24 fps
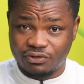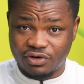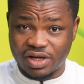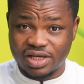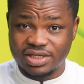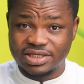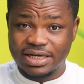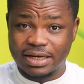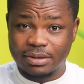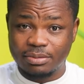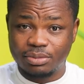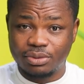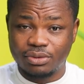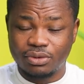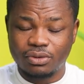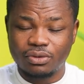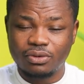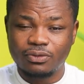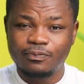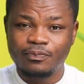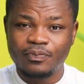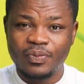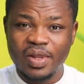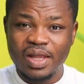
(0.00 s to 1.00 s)
for
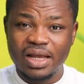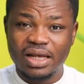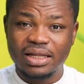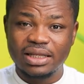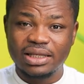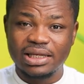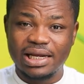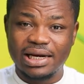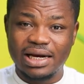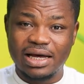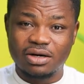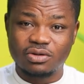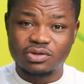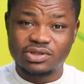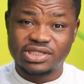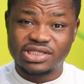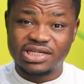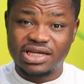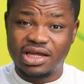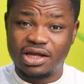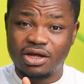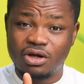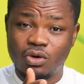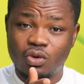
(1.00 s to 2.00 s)
example, then I'll
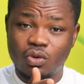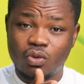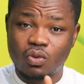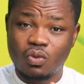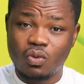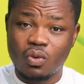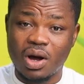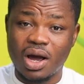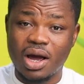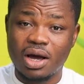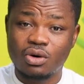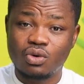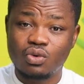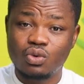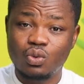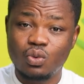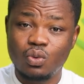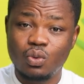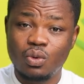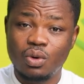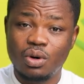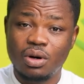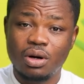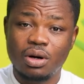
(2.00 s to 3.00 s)
say
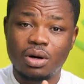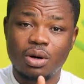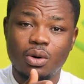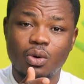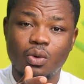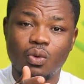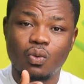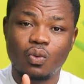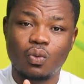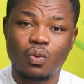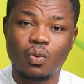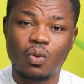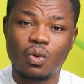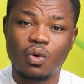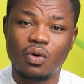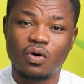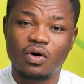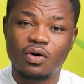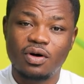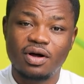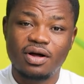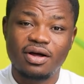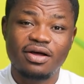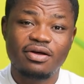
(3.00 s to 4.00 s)
Kweku
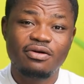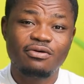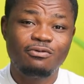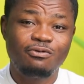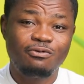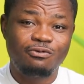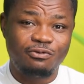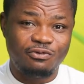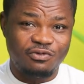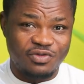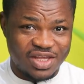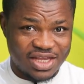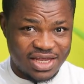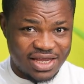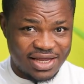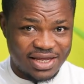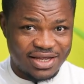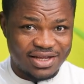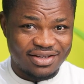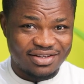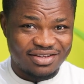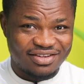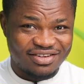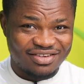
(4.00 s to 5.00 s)
wo
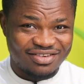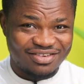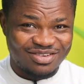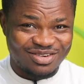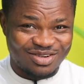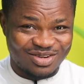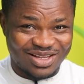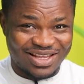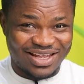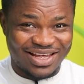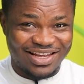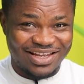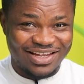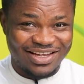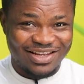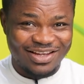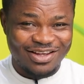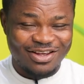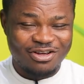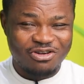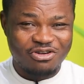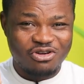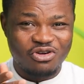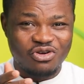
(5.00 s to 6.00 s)
fi,
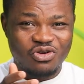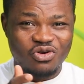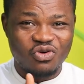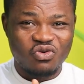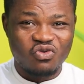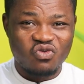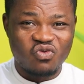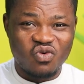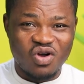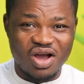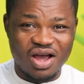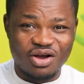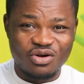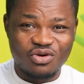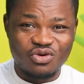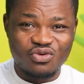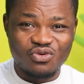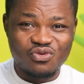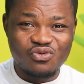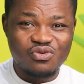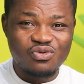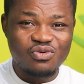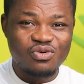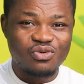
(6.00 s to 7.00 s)
Okay?
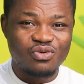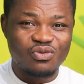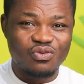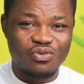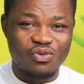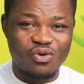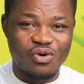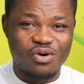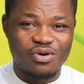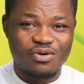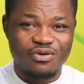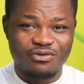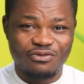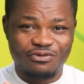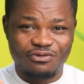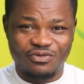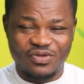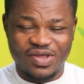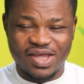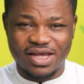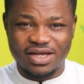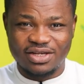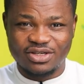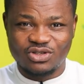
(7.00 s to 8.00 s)
Kwaku wo
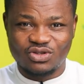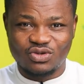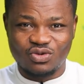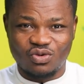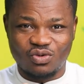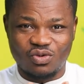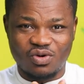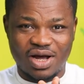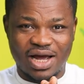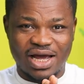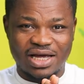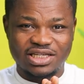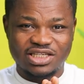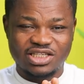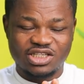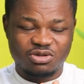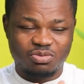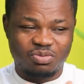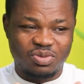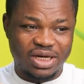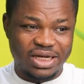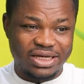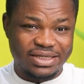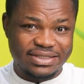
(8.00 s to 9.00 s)
fie. So I
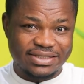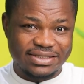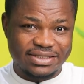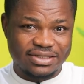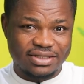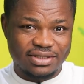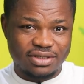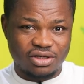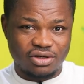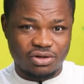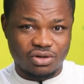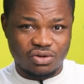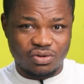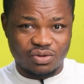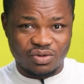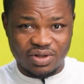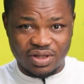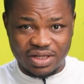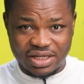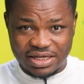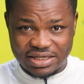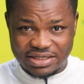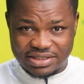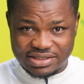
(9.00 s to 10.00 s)
split, you know,
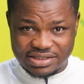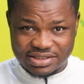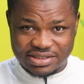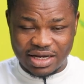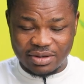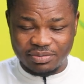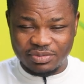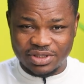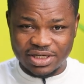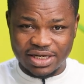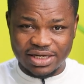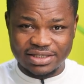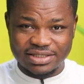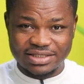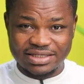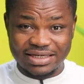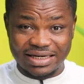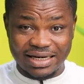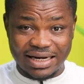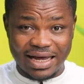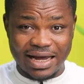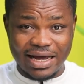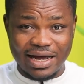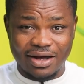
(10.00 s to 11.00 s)
the
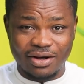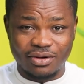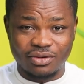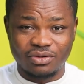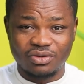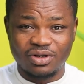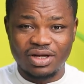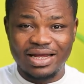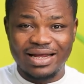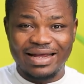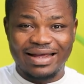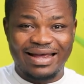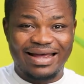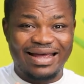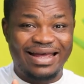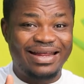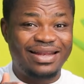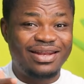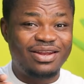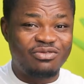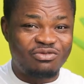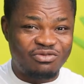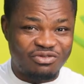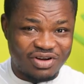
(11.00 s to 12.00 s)
subject, noun,
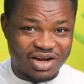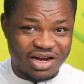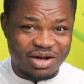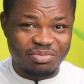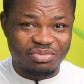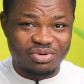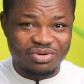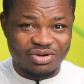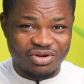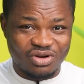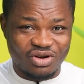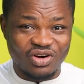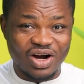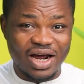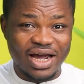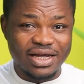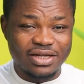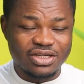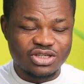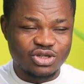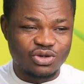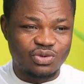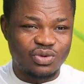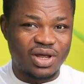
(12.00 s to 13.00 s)
and the verb. All
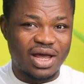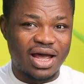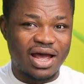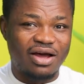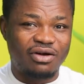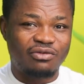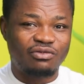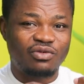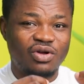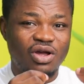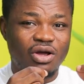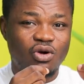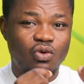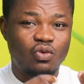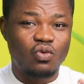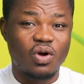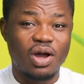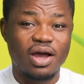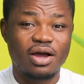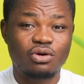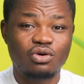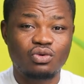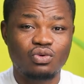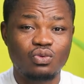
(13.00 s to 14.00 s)
right. So we have
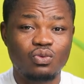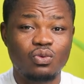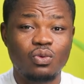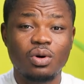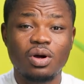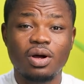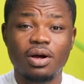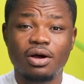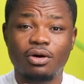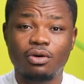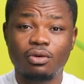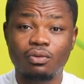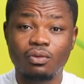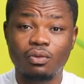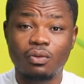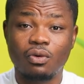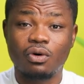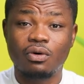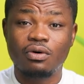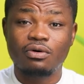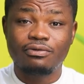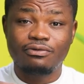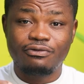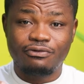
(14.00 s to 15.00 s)
Kwaku
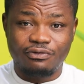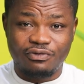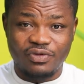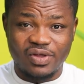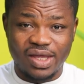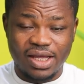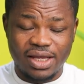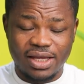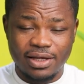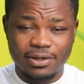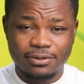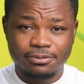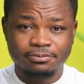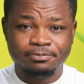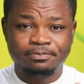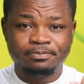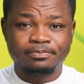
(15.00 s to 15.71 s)
wo fie.